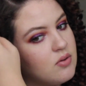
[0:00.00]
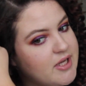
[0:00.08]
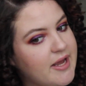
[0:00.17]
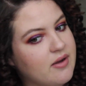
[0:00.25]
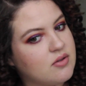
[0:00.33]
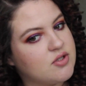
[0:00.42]

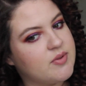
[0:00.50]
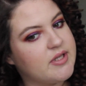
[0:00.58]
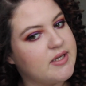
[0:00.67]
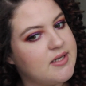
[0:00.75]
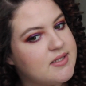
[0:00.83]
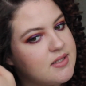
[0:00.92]
tangles
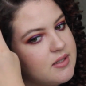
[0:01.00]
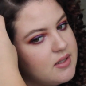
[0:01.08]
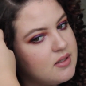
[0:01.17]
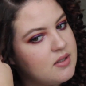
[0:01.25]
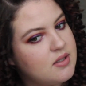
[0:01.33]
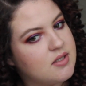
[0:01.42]
really easily,
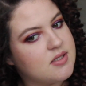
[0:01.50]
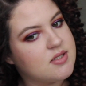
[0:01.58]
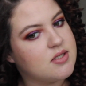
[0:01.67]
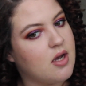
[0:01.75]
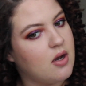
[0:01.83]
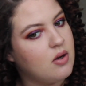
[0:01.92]

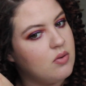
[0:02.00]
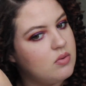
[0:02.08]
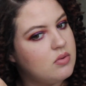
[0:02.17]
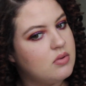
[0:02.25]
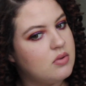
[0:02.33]
so